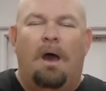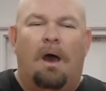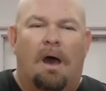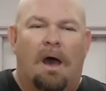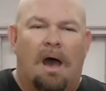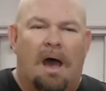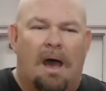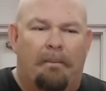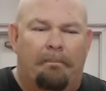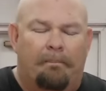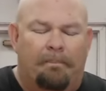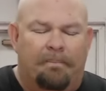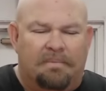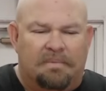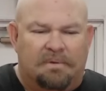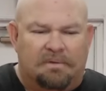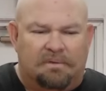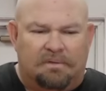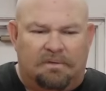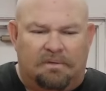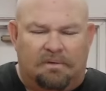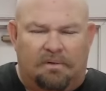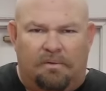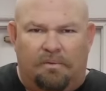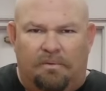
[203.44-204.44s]
Um,
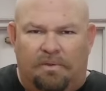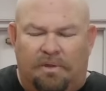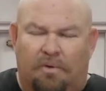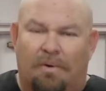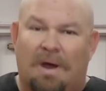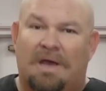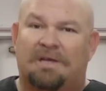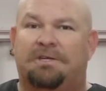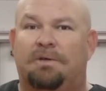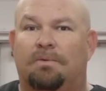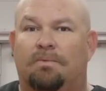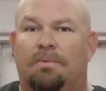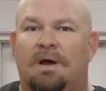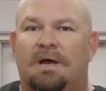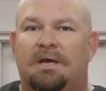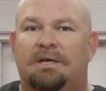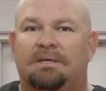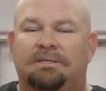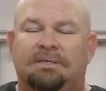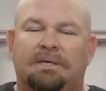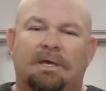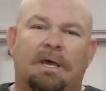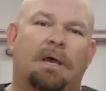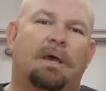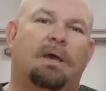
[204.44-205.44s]
the question
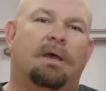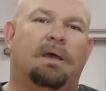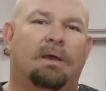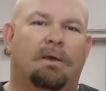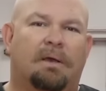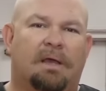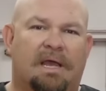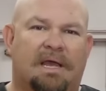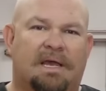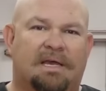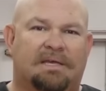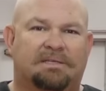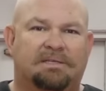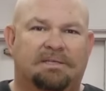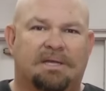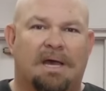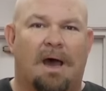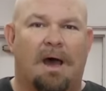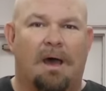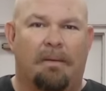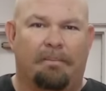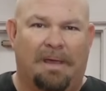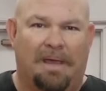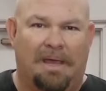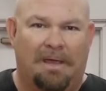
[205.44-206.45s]
was, is
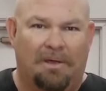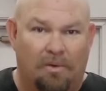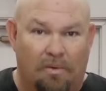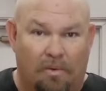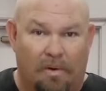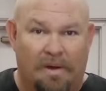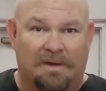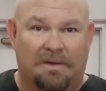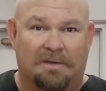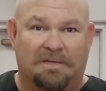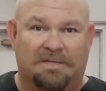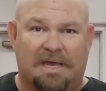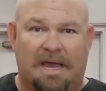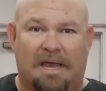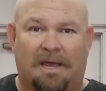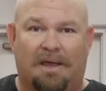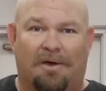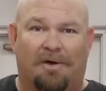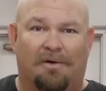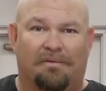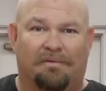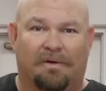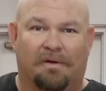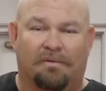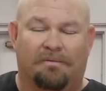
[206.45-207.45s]
Tommy going to take
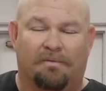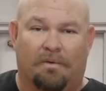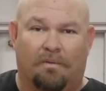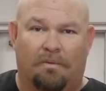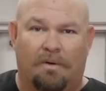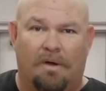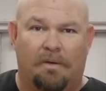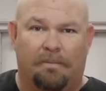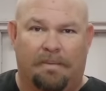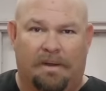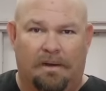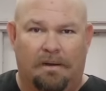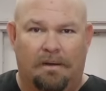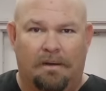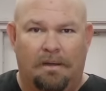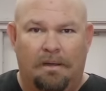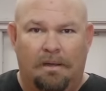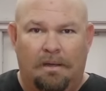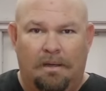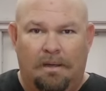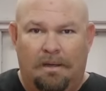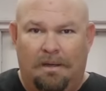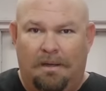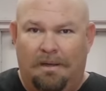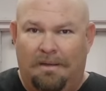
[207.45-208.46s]
over for Roman?
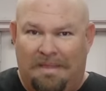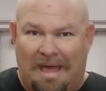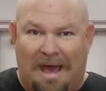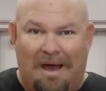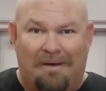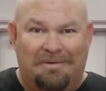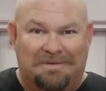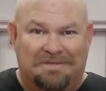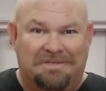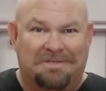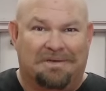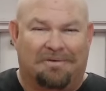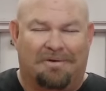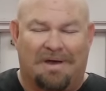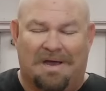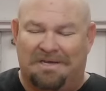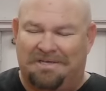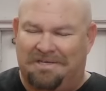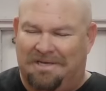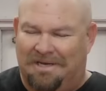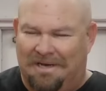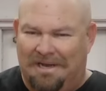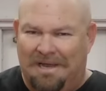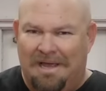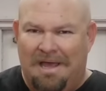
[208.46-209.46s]
That was the
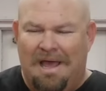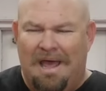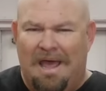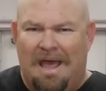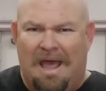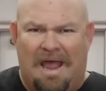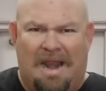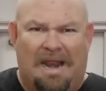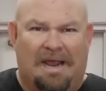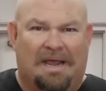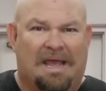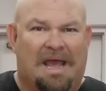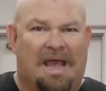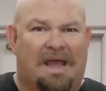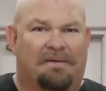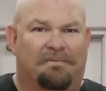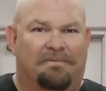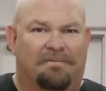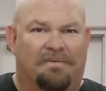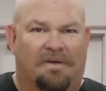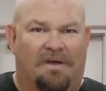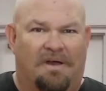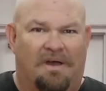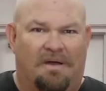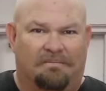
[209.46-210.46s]
question, and it came
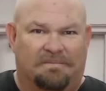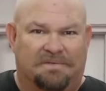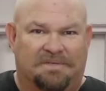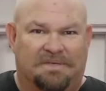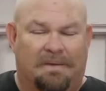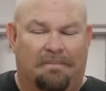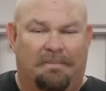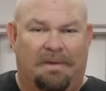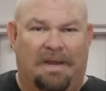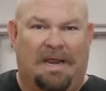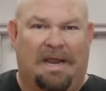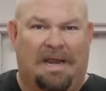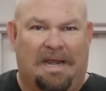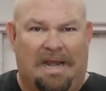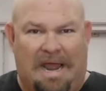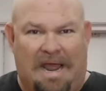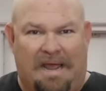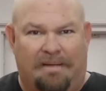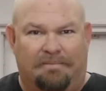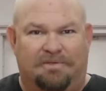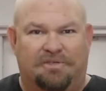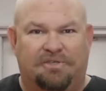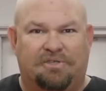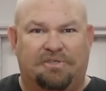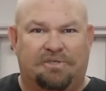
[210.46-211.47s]
from somebody
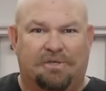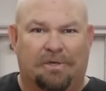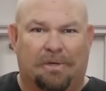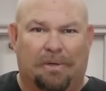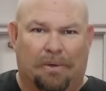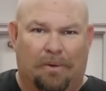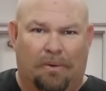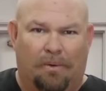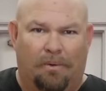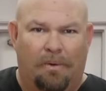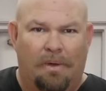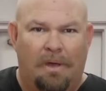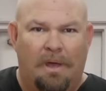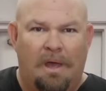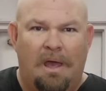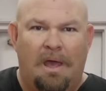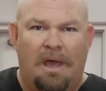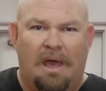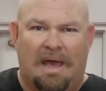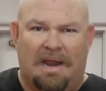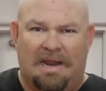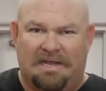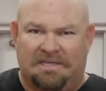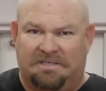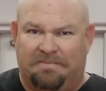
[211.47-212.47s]
named Sue,
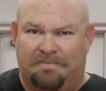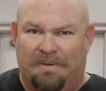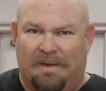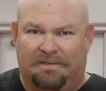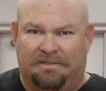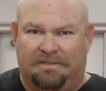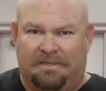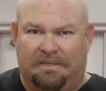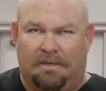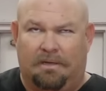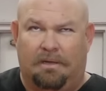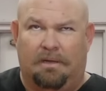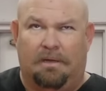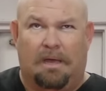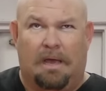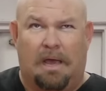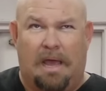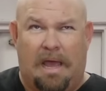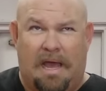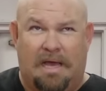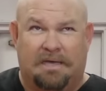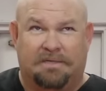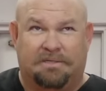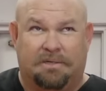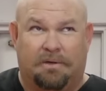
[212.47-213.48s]
and it spelled it
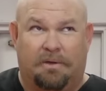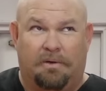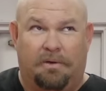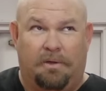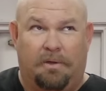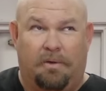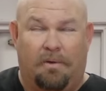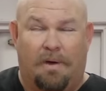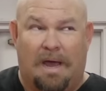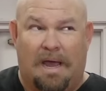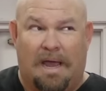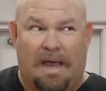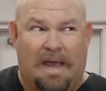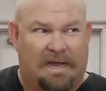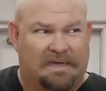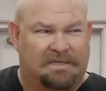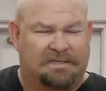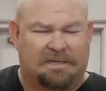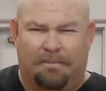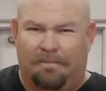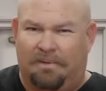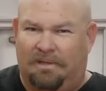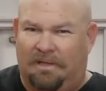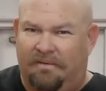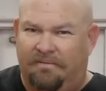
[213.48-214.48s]
S O U I
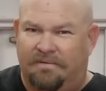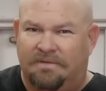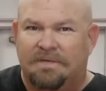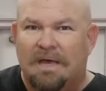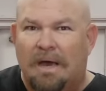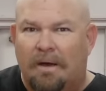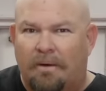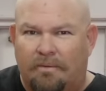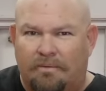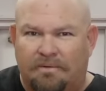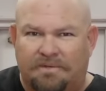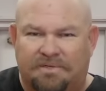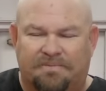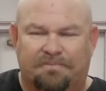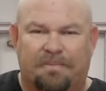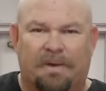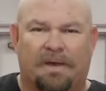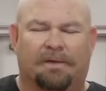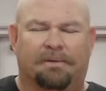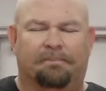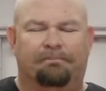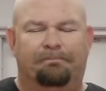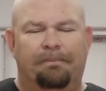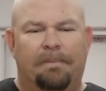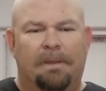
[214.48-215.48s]
X, I believe is how it was
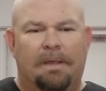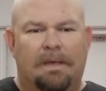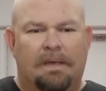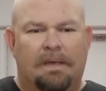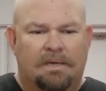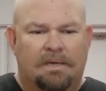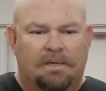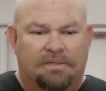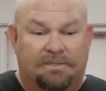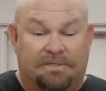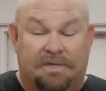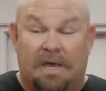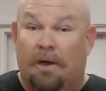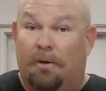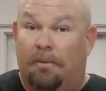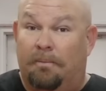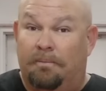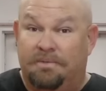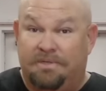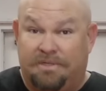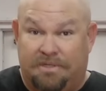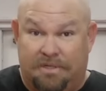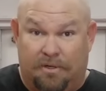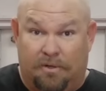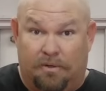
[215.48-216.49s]
spelled. So,
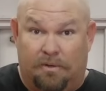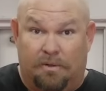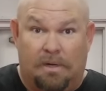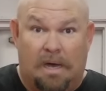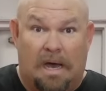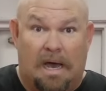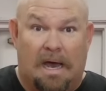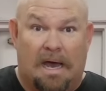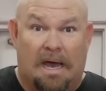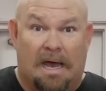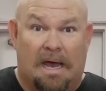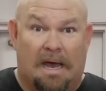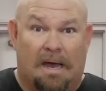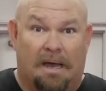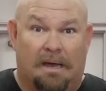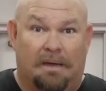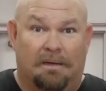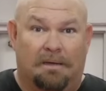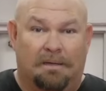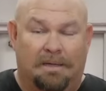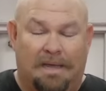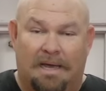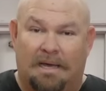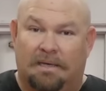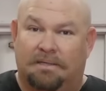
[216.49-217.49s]
Sue,
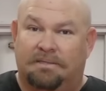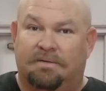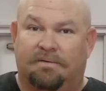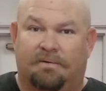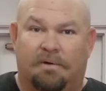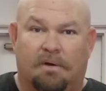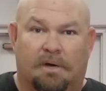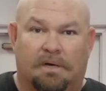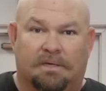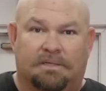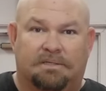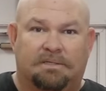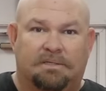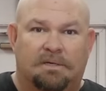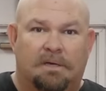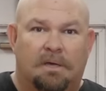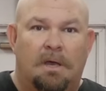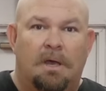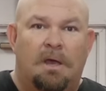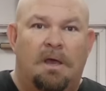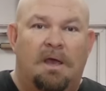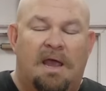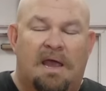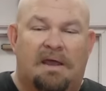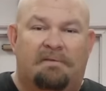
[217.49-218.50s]
uh, yes, of course.
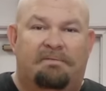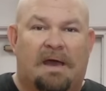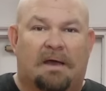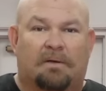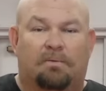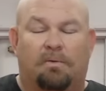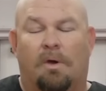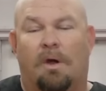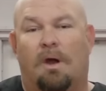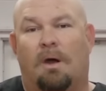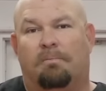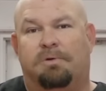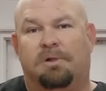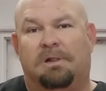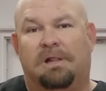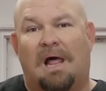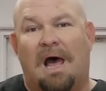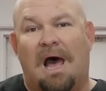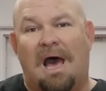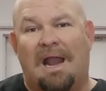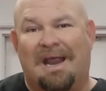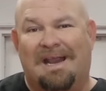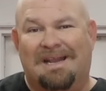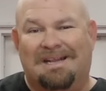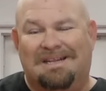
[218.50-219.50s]
In fact, we're all
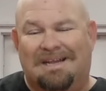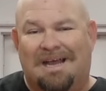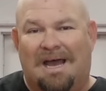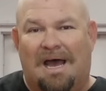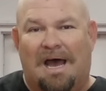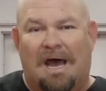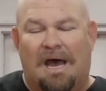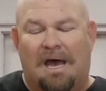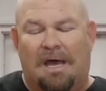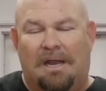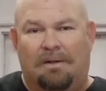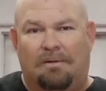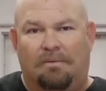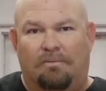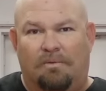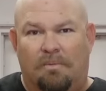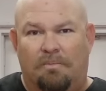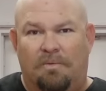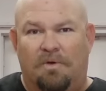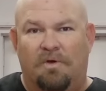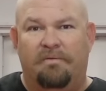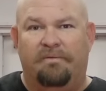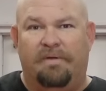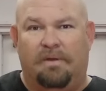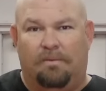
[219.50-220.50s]
plotting on
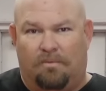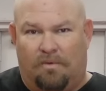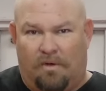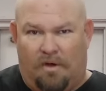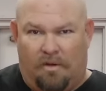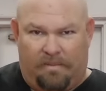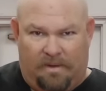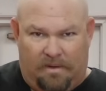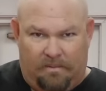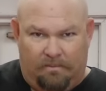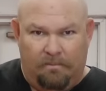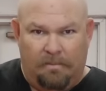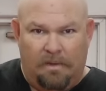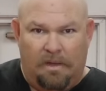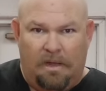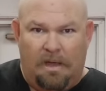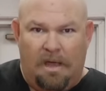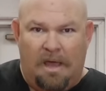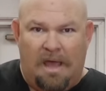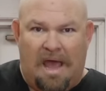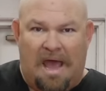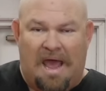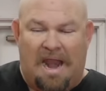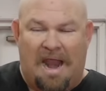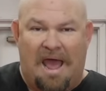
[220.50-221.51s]
removing Roman
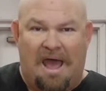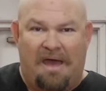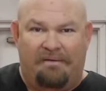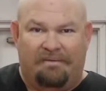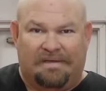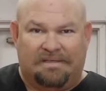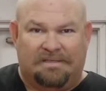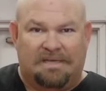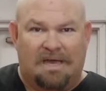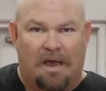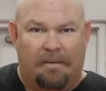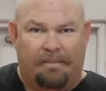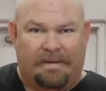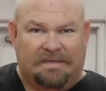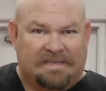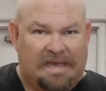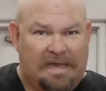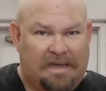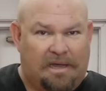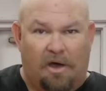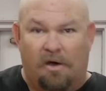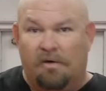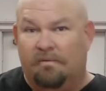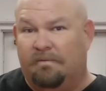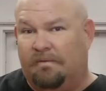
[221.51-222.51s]
and having Tommy
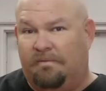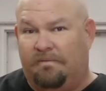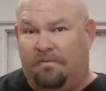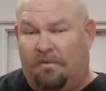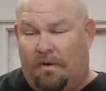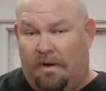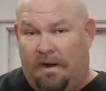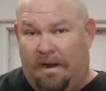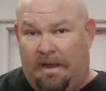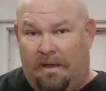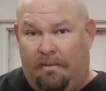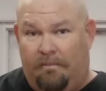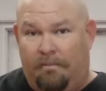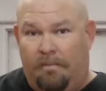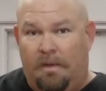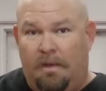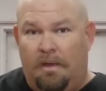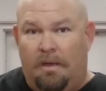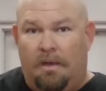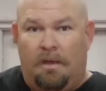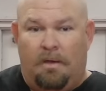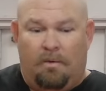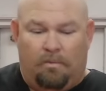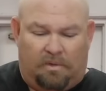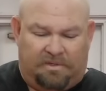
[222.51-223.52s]
take over for him.
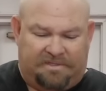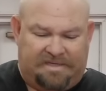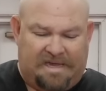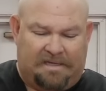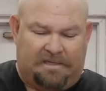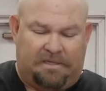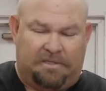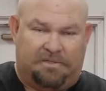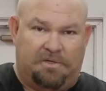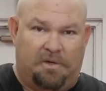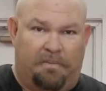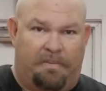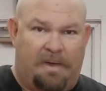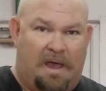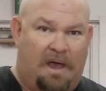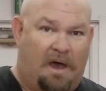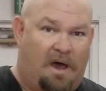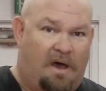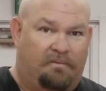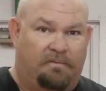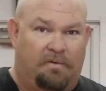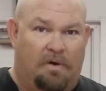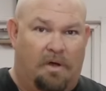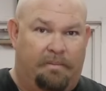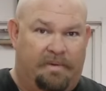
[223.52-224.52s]
We'll take the toupee
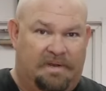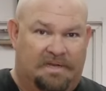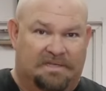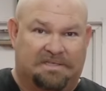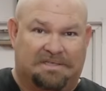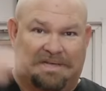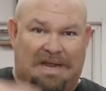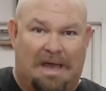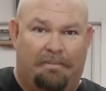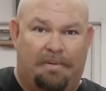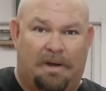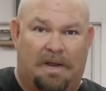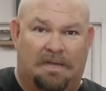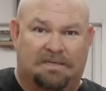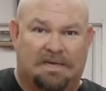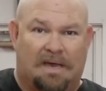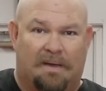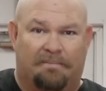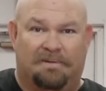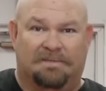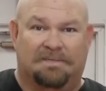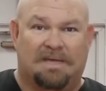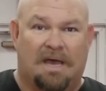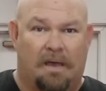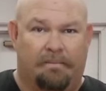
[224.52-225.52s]
off Roman and slap it on
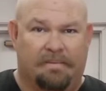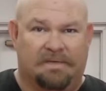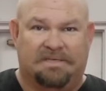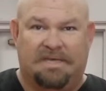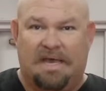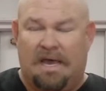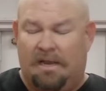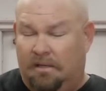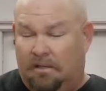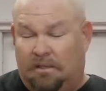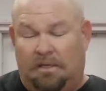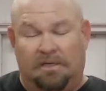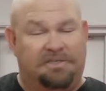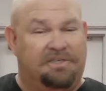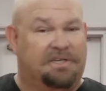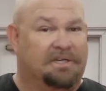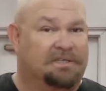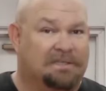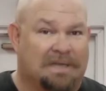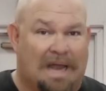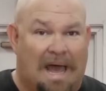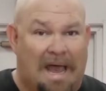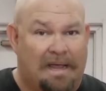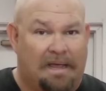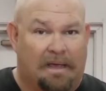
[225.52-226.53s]
top of Tommy's head, he'll look
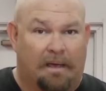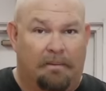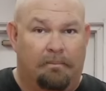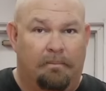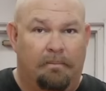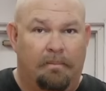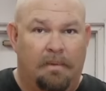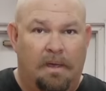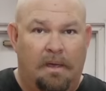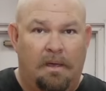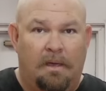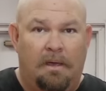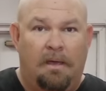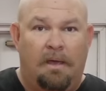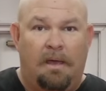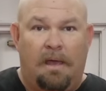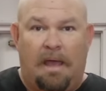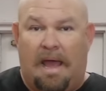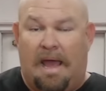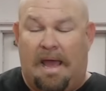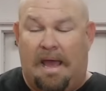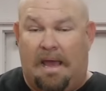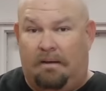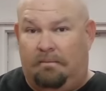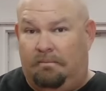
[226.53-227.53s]
just like him,
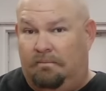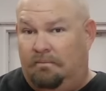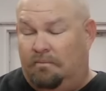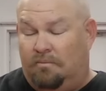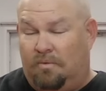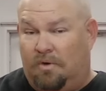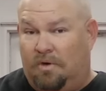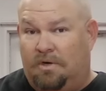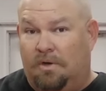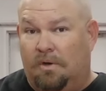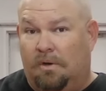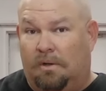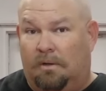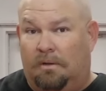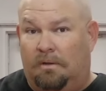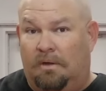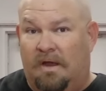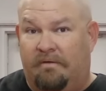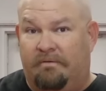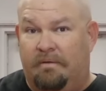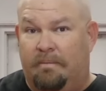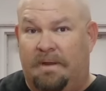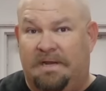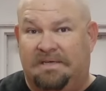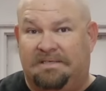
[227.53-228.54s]
and we're cool.
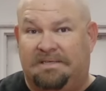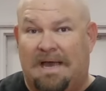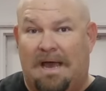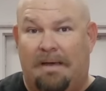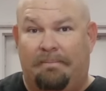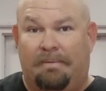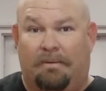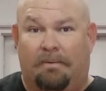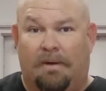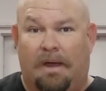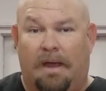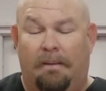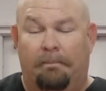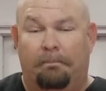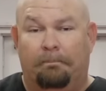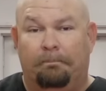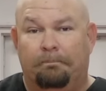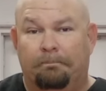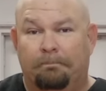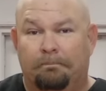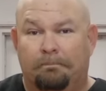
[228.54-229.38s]
Everybody's happy, right?